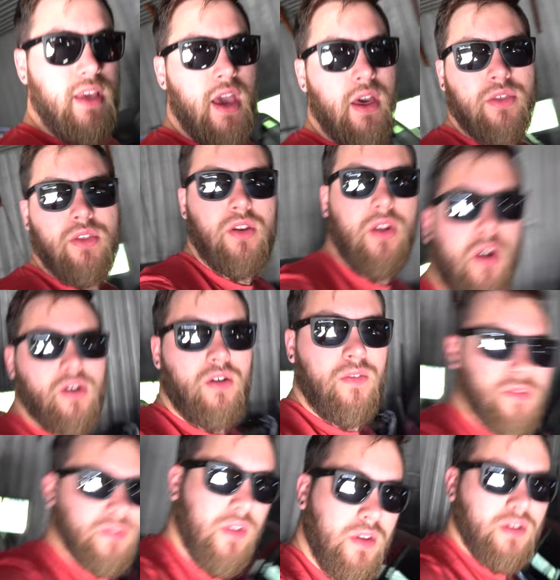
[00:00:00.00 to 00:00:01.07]
the ethanol,
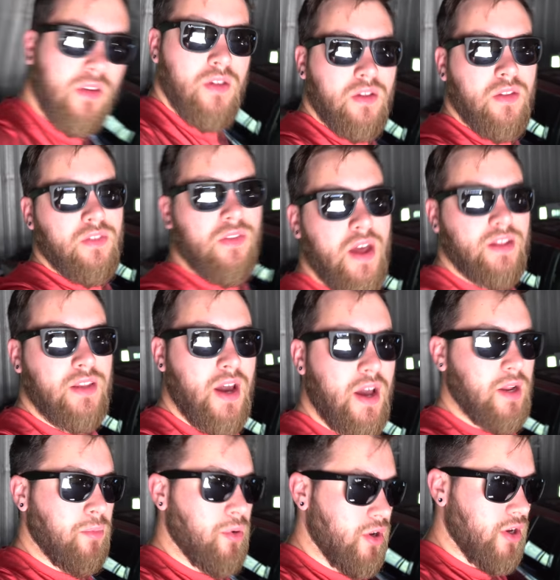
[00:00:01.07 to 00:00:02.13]
that
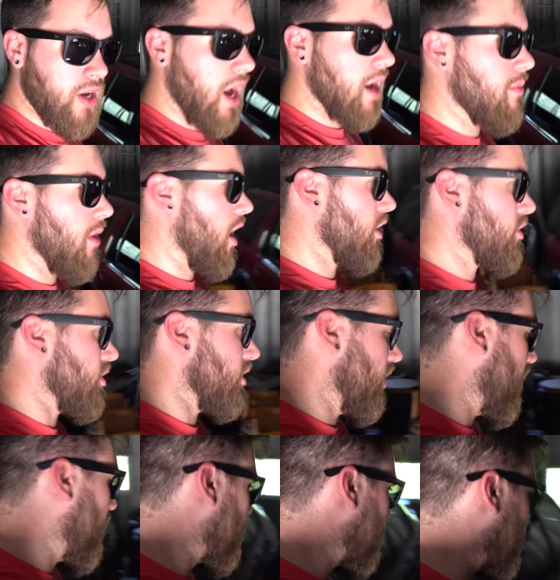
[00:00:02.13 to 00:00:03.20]
kind of put a kibosh to
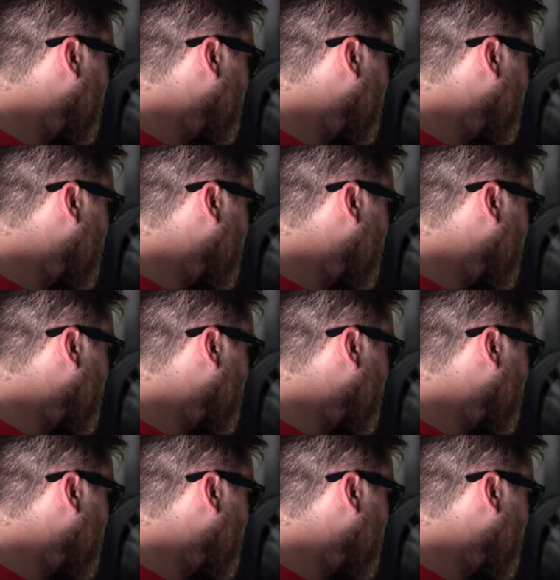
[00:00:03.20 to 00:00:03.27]
that,